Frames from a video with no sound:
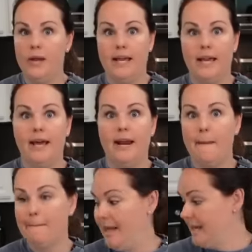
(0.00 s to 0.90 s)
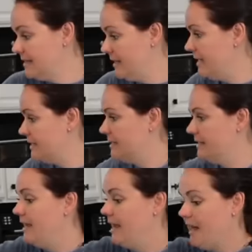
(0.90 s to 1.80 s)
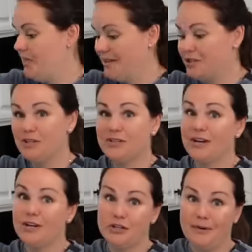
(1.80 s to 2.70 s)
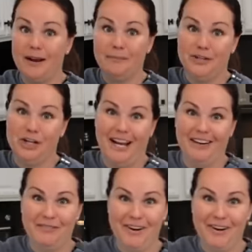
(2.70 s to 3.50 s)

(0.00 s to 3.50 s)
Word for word: We can mix this and that's just gonna shred up the chicken